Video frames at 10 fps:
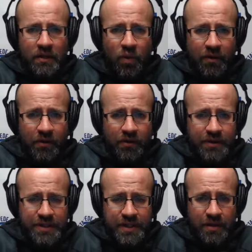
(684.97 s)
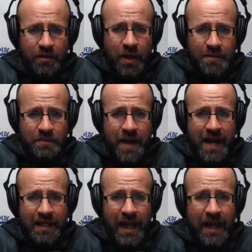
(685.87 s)
whether Desir comes
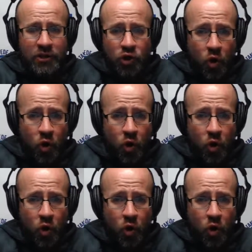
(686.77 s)
back and